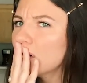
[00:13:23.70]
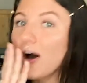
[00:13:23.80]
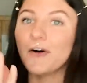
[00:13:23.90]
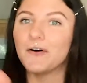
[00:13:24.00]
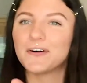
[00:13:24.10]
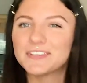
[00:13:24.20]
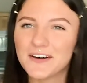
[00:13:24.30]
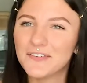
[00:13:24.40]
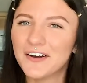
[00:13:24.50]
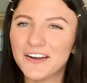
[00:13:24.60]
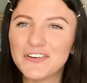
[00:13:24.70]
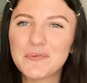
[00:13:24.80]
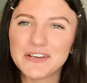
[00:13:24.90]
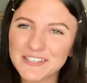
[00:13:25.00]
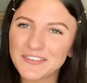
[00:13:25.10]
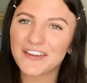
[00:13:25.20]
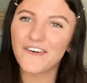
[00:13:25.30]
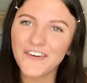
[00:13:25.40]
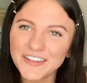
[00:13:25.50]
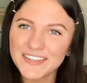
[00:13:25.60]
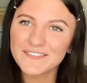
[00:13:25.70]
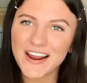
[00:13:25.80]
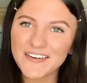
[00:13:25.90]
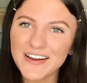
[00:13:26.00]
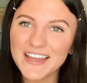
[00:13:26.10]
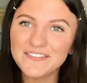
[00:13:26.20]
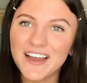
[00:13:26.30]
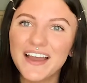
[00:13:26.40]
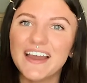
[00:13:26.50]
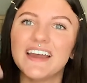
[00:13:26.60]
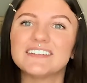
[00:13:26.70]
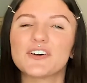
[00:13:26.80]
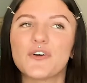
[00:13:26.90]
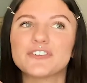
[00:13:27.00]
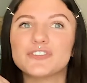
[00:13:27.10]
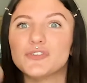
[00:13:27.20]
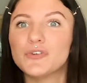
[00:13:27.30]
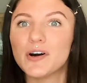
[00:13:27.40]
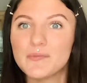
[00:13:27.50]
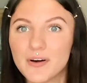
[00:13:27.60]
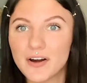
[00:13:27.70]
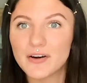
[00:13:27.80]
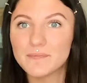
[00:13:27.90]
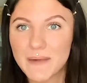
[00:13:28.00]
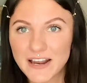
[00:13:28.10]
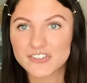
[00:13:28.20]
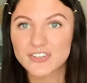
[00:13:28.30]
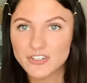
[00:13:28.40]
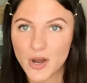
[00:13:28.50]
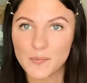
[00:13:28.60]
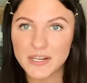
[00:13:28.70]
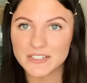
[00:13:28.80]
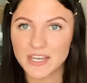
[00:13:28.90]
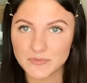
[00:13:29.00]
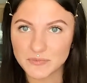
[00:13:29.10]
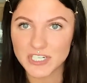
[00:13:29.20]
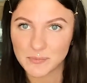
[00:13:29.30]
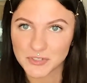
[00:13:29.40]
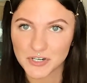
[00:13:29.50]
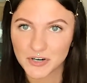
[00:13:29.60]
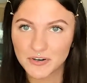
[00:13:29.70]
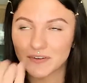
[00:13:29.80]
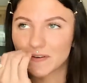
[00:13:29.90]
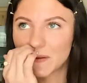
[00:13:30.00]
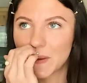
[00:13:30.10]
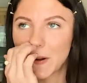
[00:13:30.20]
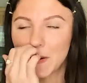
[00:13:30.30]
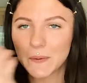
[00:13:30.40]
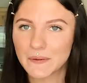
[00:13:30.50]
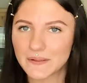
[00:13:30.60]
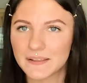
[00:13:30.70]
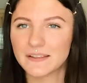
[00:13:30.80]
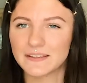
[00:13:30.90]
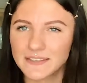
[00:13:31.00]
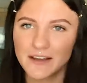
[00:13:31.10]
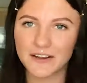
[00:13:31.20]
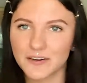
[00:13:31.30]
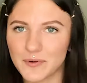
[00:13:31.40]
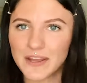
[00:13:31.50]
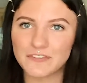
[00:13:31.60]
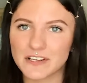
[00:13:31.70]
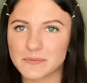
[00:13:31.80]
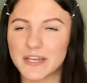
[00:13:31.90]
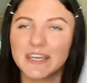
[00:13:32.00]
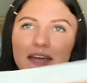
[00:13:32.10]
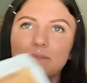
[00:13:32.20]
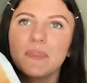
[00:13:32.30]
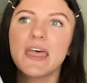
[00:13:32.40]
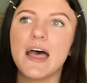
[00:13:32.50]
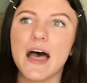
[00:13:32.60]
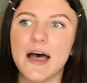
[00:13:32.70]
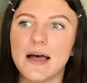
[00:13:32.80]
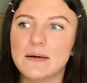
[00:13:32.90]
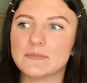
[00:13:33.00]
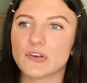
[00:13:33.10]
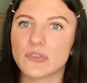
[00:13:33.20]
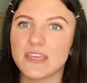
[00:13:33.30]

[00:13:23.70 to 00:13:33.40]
if you put something cold in the microwave, it's going to match the dominant temperature, you know? Is that a good way of explaining it? So